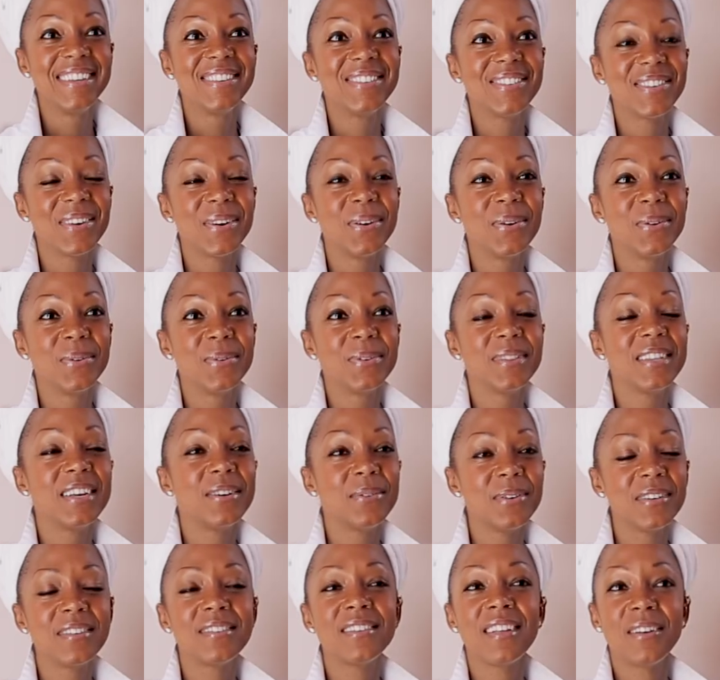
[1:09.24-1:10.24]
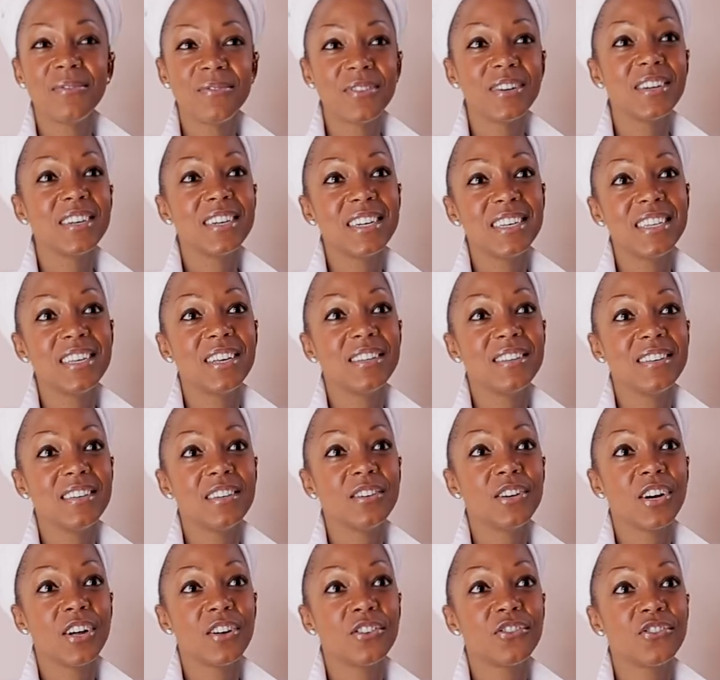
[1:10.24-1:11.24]
so there is definitely a tea
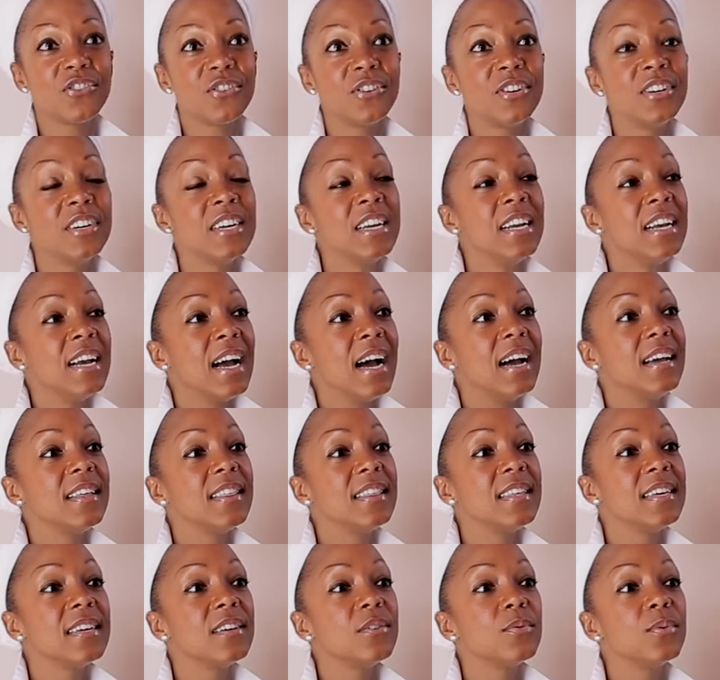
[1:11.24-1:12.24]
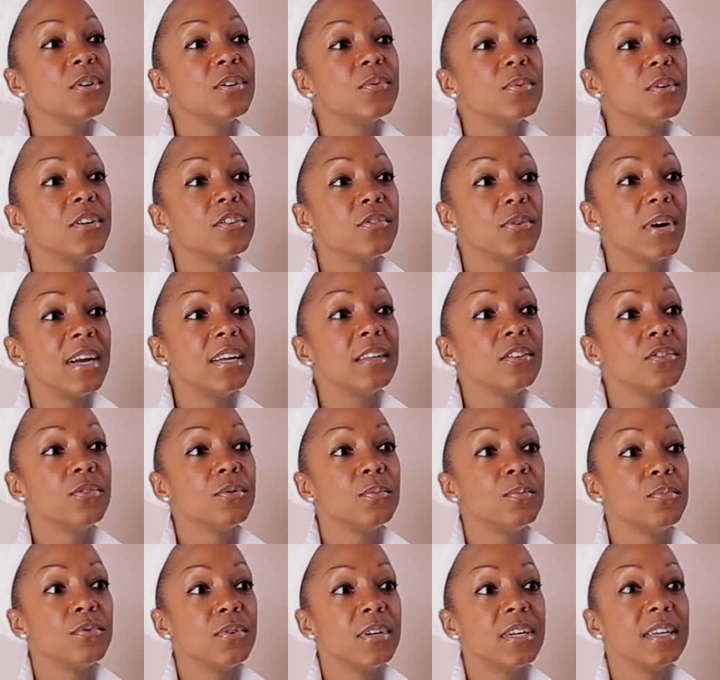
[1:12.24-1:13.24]
culture. I think what we're trying to
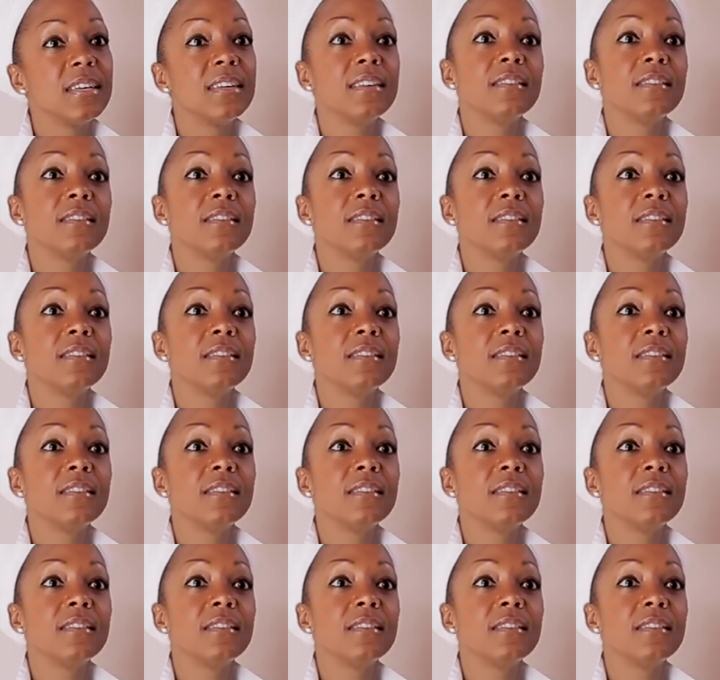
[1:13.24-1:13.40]
bring